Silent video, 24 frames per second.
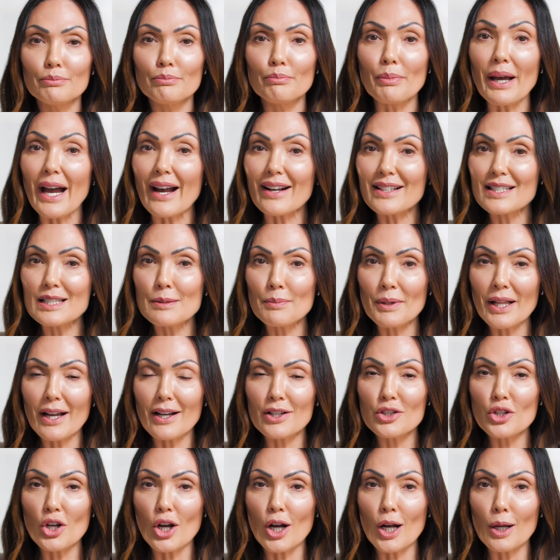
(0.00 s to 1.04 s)

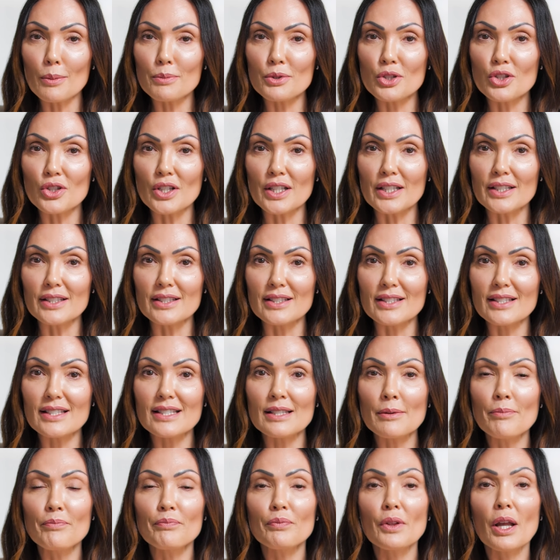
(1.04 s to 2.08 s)
backsplash
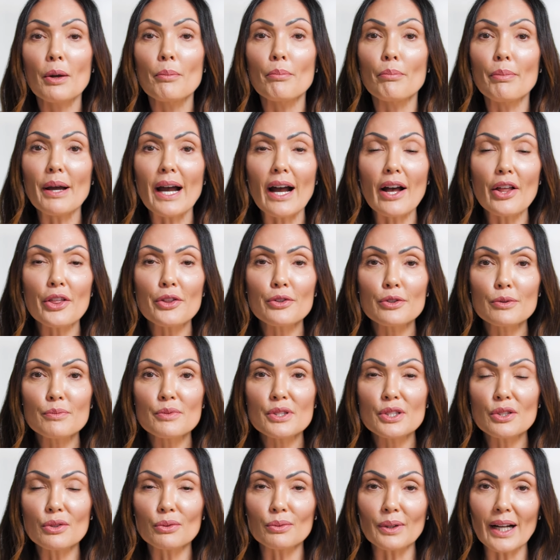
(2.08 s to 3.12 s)
options, bathroom
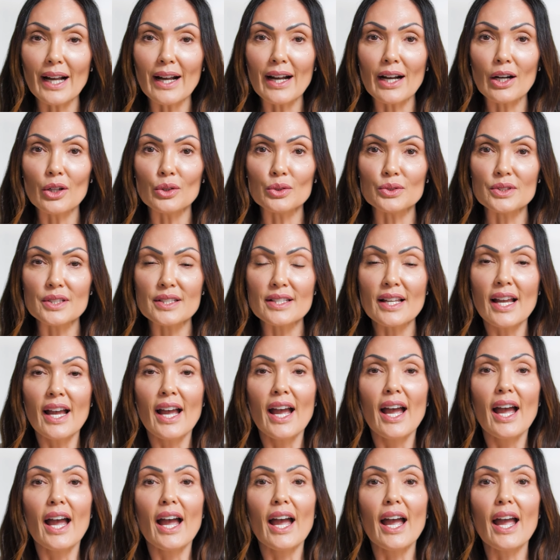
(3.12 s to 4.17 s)
surrounds,
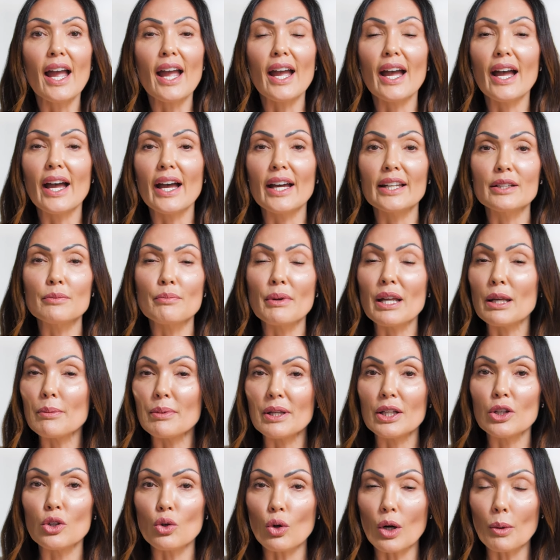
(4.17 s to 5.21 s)
and maybe
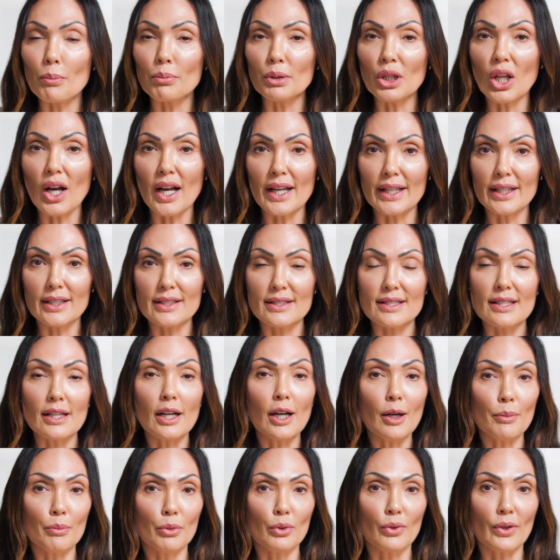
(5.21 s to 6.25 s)
your appliance
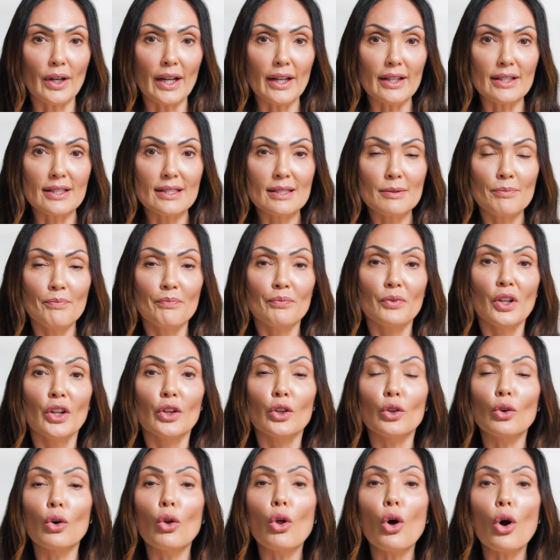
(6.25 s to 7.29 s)
upgrades.
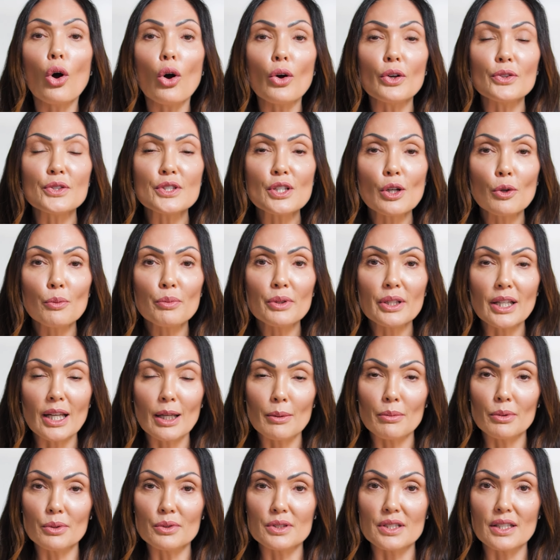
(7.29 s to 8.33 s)
You'll also be
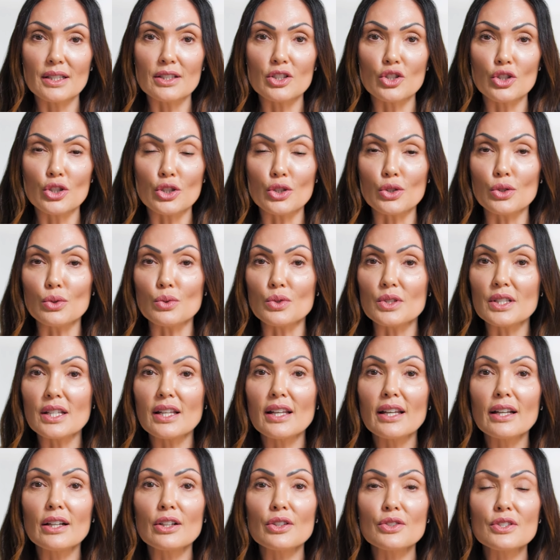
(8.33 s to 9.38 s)
able to choose
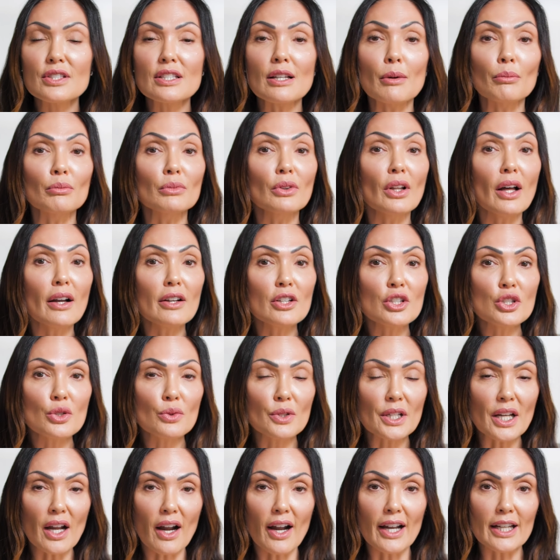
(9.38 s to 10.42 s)
here some
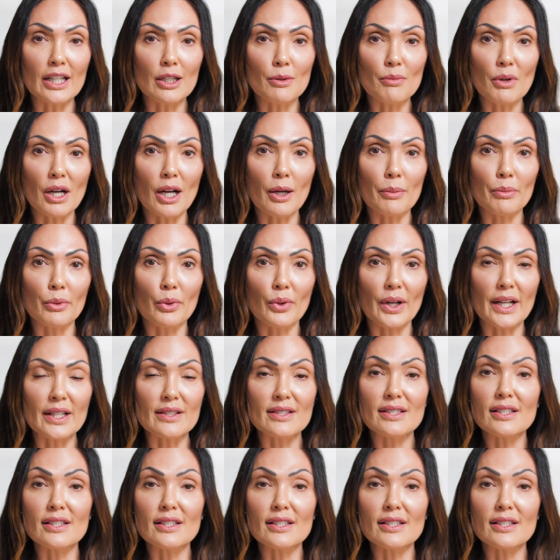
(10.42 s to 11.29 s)
luxury item upgrades